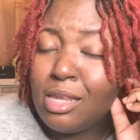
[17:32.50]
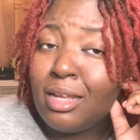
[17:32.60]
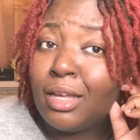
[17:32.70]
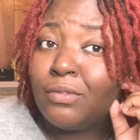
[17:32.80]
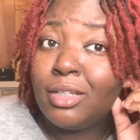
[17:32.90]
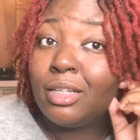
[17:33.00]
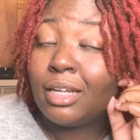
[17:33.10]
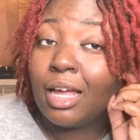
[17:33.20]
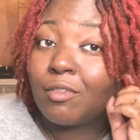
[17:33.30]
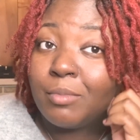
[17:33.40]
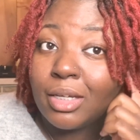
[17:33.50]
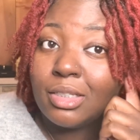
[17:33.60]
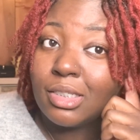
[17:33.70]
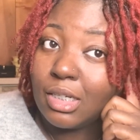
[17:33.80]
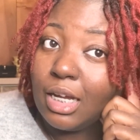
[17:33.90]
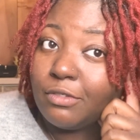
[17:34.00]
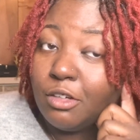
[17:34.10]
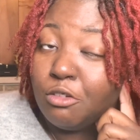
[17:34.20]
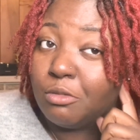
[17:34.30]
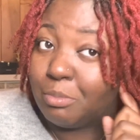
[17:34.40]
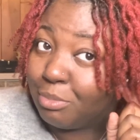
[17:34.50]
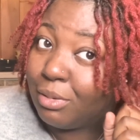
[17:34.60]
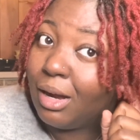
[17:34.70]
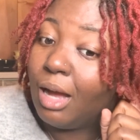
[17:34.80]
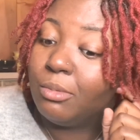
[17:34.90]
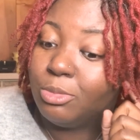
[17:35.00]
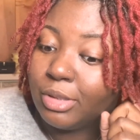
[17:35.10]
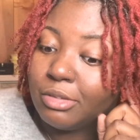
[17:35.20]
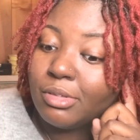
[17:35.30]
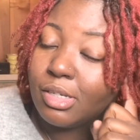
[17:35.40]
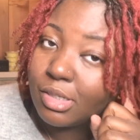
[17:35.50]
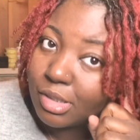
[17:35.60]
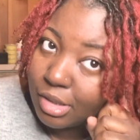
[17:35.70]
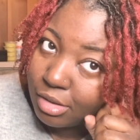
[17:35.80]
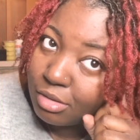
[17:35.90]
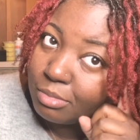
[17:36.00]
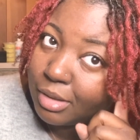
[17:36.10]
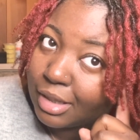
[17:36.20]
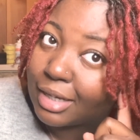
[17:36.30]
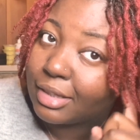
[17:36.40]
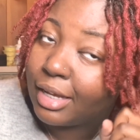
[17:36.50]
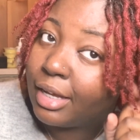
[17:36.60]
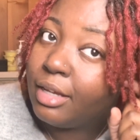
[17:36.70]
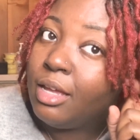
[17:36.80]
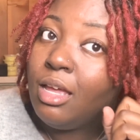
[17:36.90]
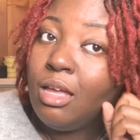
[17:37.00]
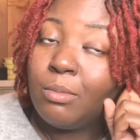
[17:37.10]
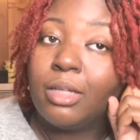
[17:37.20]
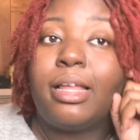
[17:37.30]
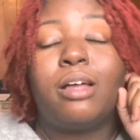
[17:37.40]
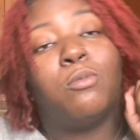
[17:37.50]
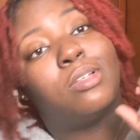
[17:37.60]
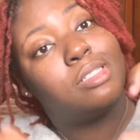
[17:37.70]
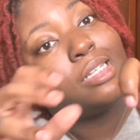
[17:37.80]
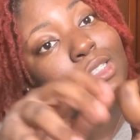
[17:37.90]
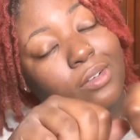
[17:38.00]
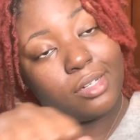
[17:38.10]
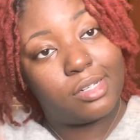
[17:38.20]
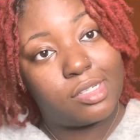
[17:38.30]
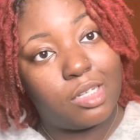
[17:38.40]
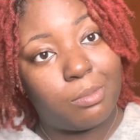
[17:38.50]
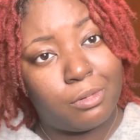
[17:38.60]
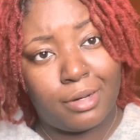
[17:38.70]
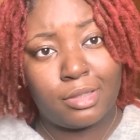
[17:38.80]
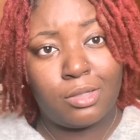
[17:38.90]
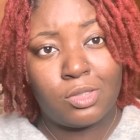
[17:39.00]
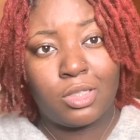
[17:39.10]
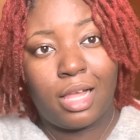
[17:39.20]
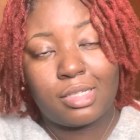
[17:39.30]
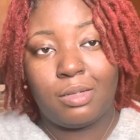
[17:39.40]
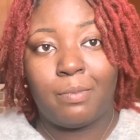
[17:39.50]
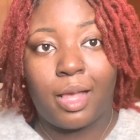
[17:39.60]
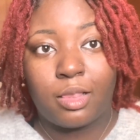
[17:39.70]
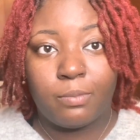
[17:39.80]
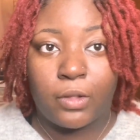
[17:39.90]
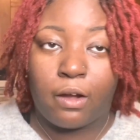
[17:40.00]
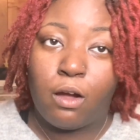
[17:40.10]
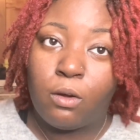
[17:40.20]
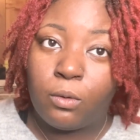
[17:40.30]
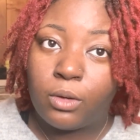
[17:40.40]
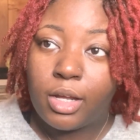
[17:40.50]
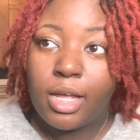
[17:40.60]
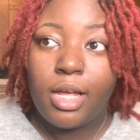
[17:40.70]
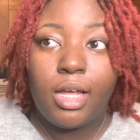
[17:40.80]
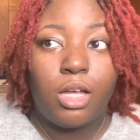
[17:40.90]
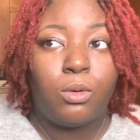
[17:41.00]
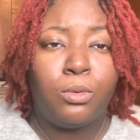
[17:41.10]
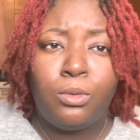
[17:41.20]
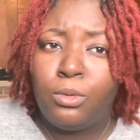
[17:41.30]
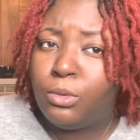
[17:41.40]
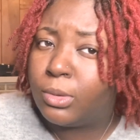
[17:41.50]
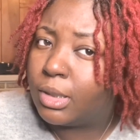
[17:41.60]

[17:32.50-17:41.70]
If he didn't have me in his life, he probably would still be like that. But like, once I started to separate those locks and make them their own, ooh,